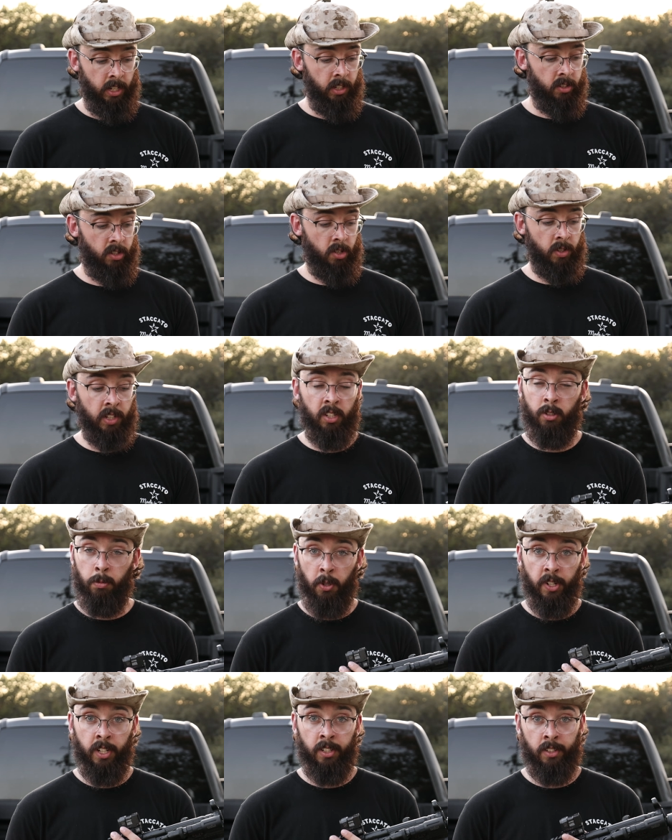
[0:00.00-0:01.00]
So at this
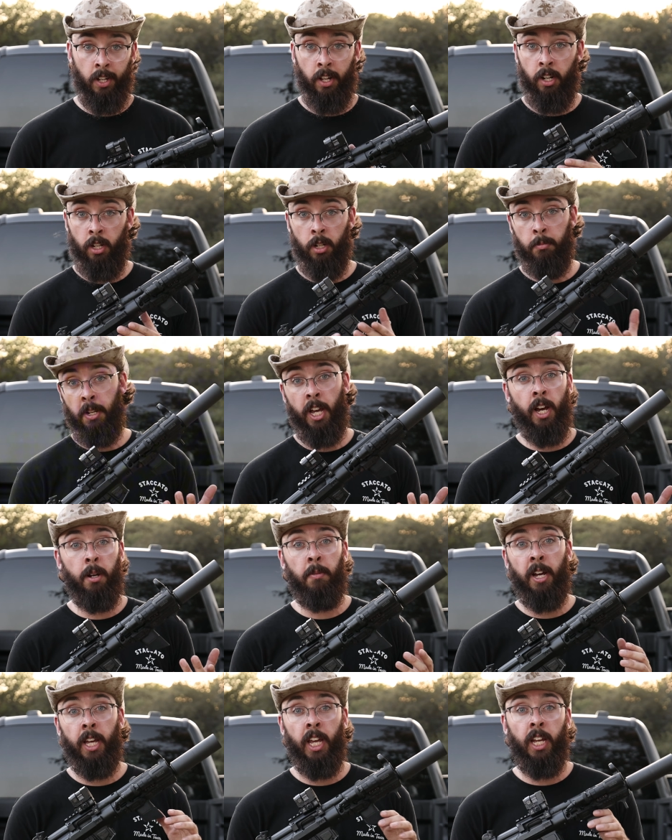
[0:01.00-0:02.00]
point, it's kind of gonna be out
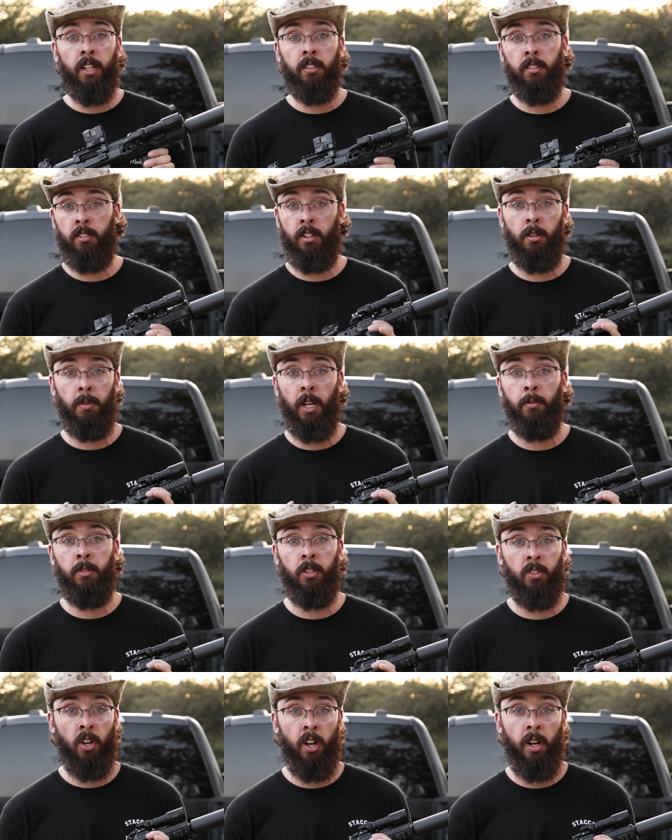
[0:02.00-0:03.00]
of my hands. It's gonna be up
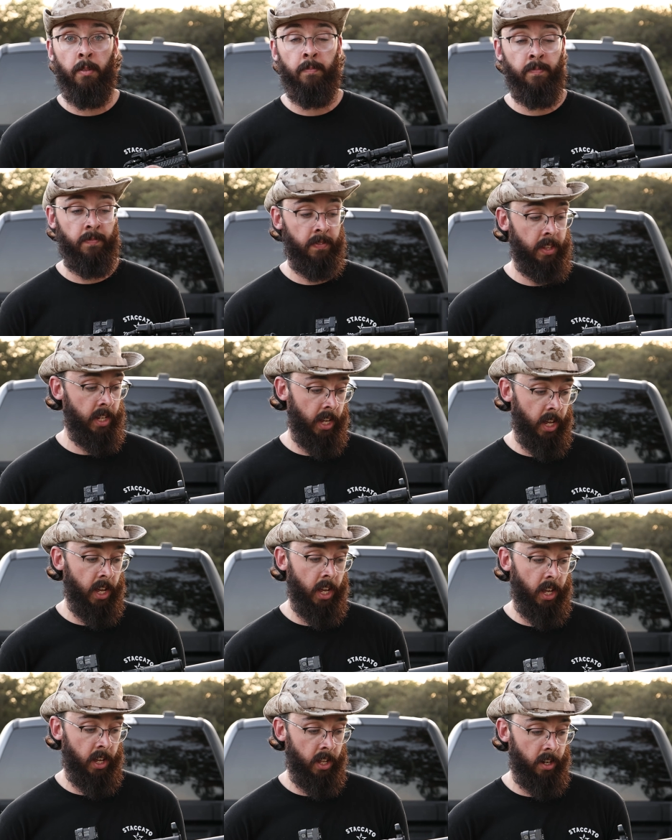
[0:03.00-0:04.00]
to Tom,
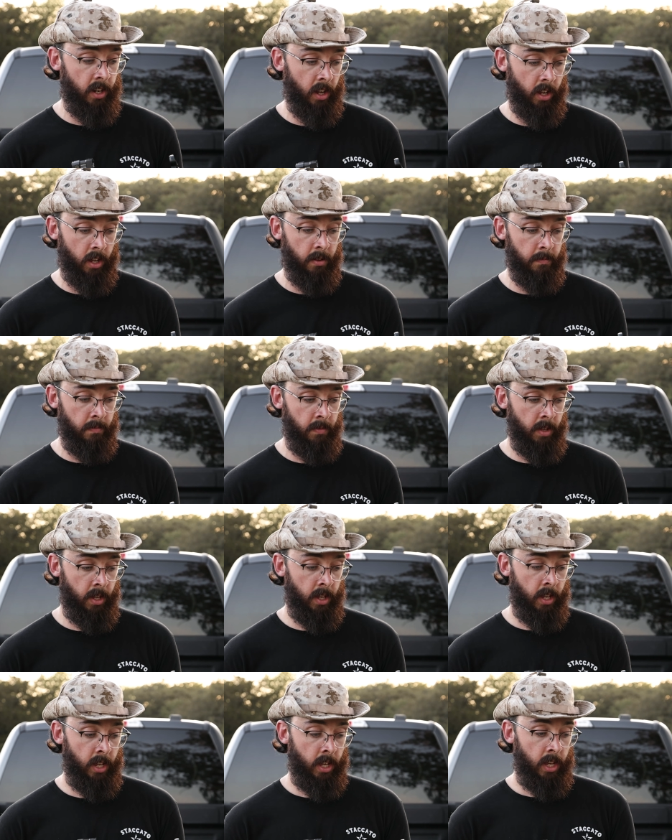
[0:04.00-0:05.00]
and
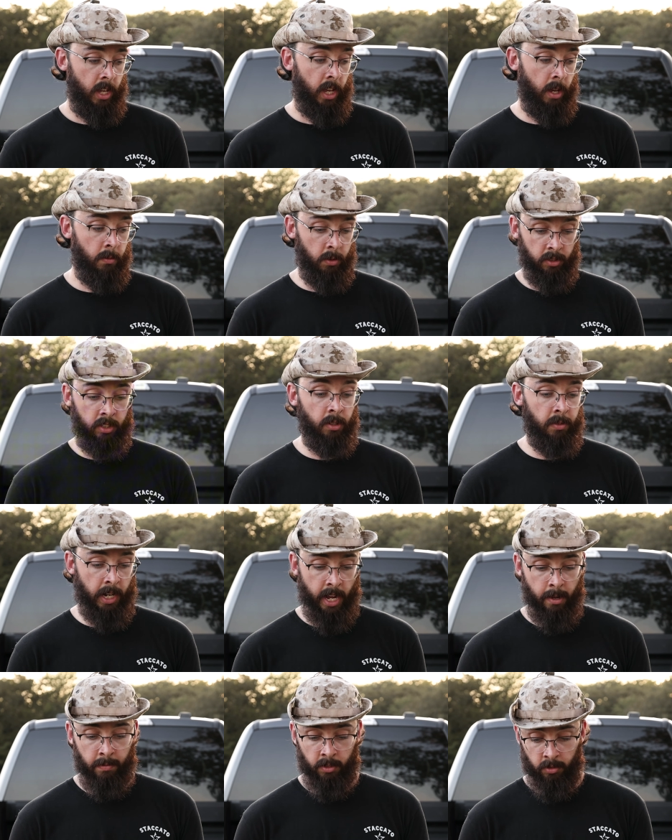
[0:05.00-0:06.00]
we'll see what
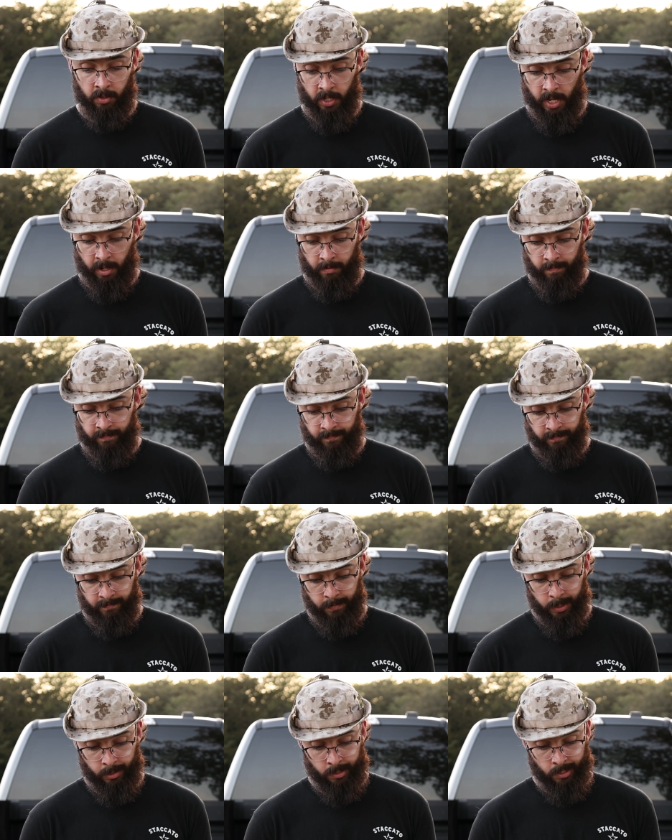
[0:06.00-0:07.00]
happens with that.
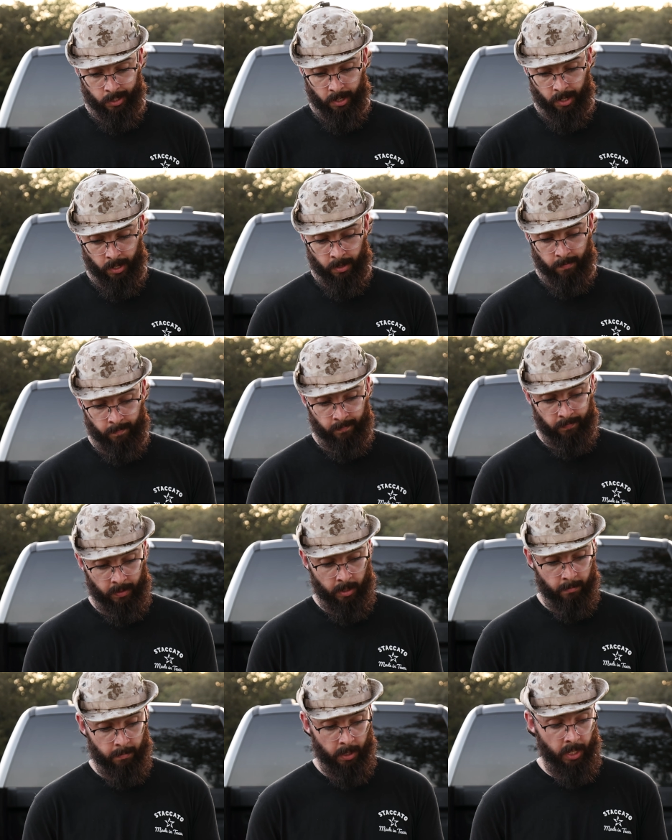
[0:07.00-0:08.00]

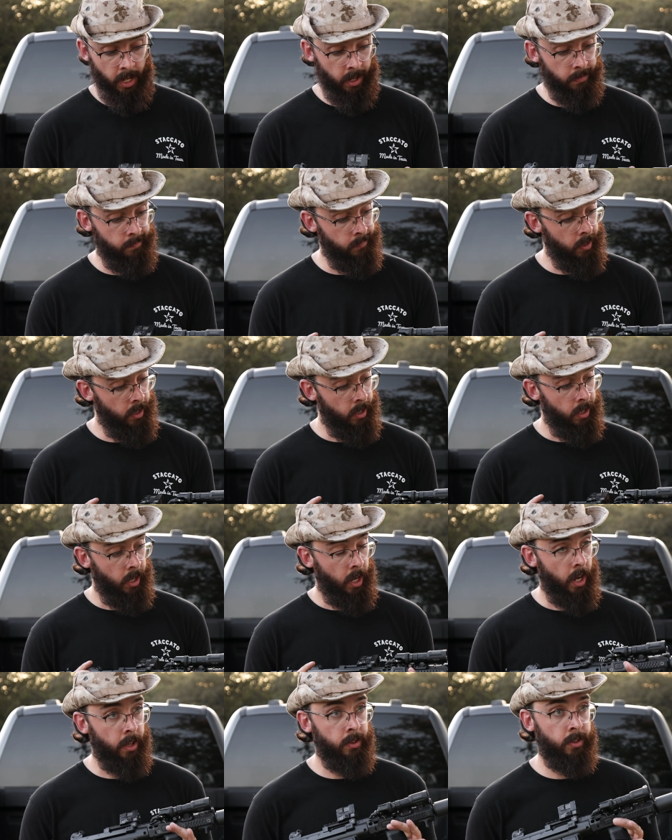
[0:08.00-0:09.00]
But yeah,
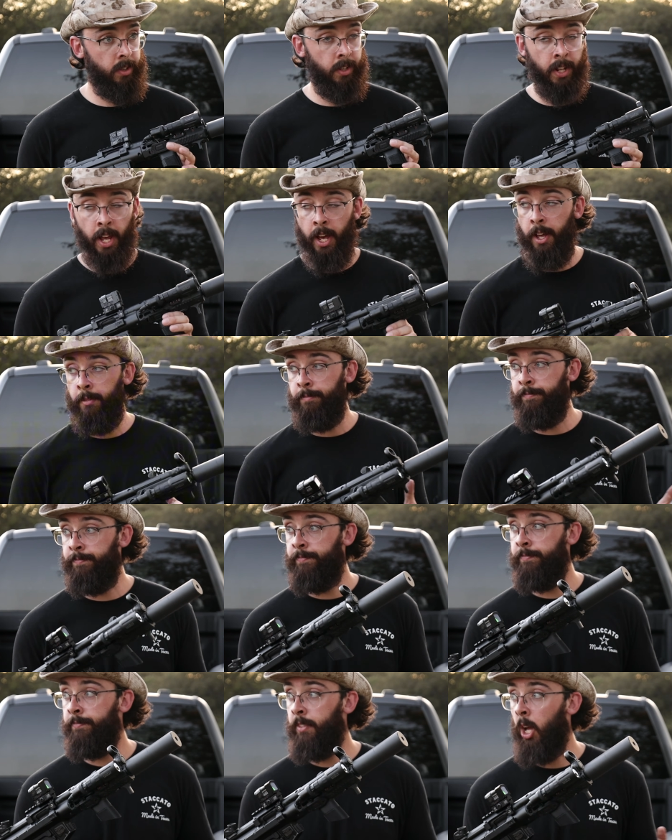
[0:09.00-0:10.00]
other than that,
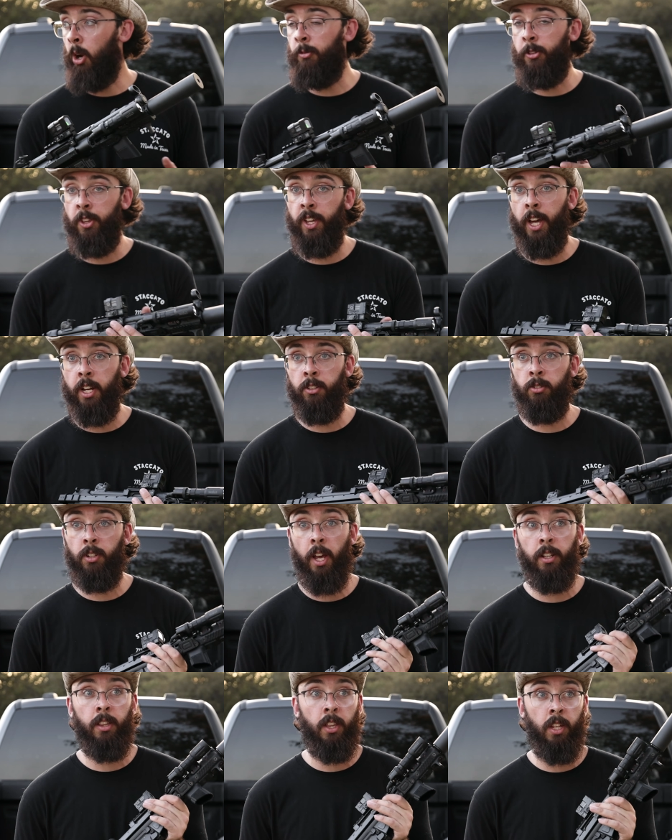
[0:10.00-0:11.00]
hopefully you guys
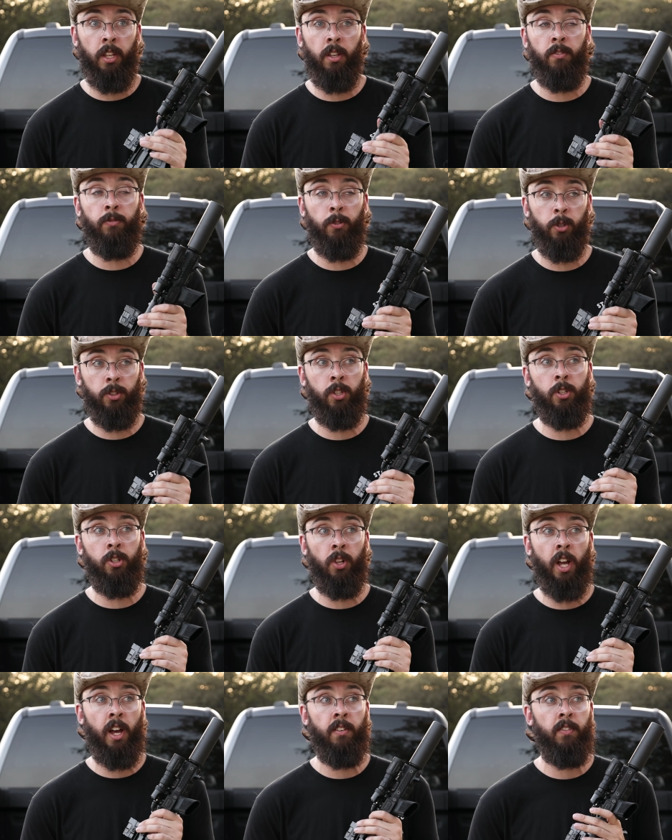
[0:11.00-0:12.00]
like the 4th of
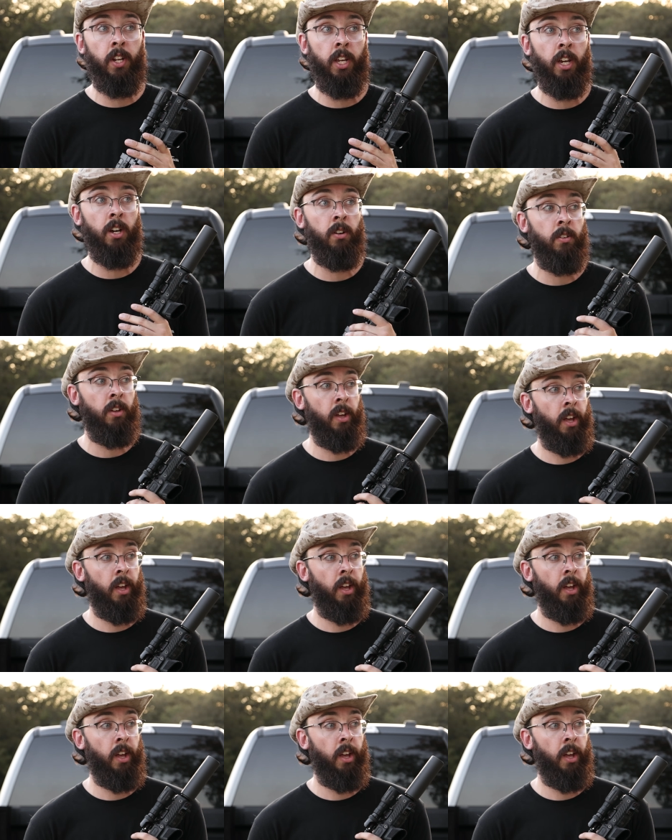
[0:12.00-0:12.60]
July video.